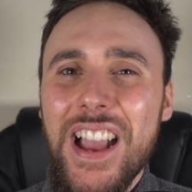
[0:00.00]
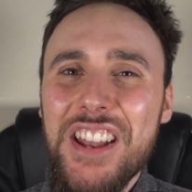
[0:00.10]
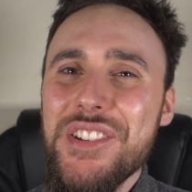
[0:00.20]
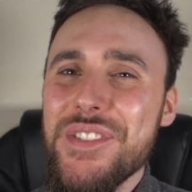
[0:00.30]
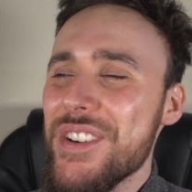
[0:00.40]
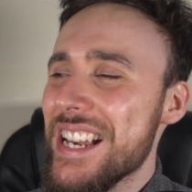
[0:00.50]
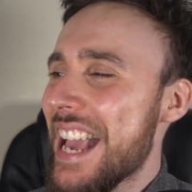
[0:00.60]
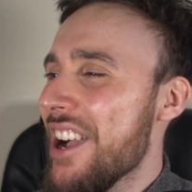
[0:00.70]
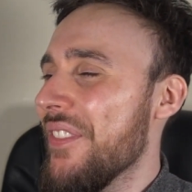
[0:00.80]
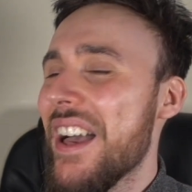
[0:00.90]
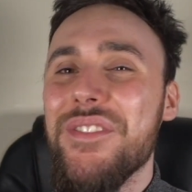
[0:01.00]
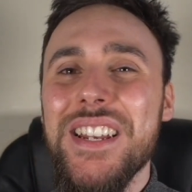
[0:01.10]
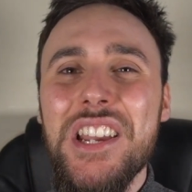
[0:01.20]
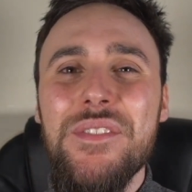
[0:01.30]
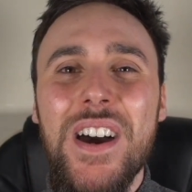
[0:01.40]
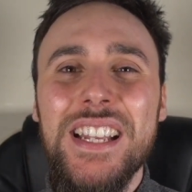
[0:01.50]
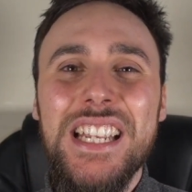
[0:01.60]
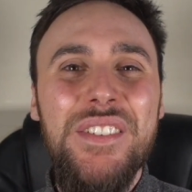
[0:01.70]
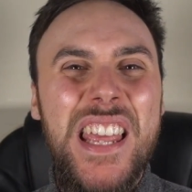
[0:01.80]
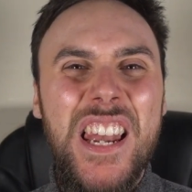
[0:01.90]
and you can really help that video by
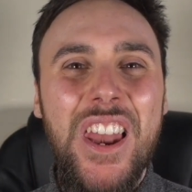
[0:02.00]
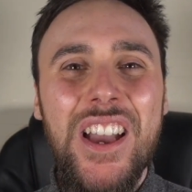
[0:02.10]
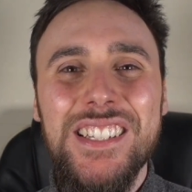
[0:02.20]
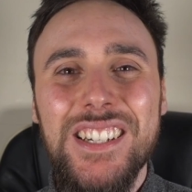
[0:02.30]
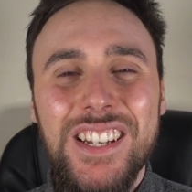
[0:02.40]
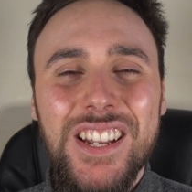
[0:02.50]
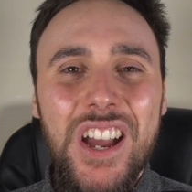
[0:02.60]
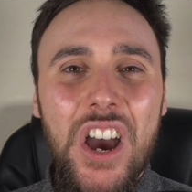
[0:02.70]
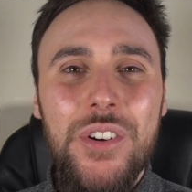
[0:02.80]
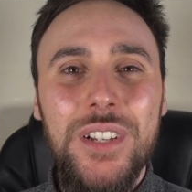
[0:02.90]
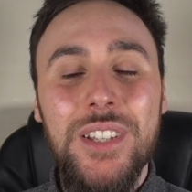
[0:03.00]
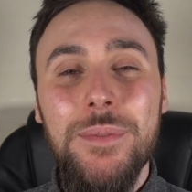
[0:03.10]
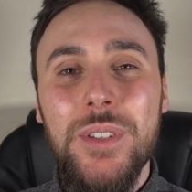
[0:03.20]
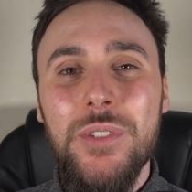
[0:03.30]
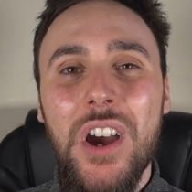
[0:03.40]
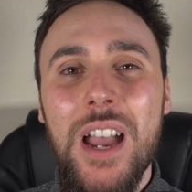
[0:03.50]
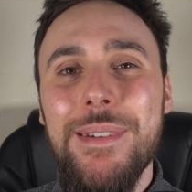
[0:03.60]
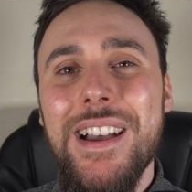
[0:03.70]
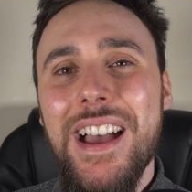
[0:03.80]
giving it a like or a subscribe.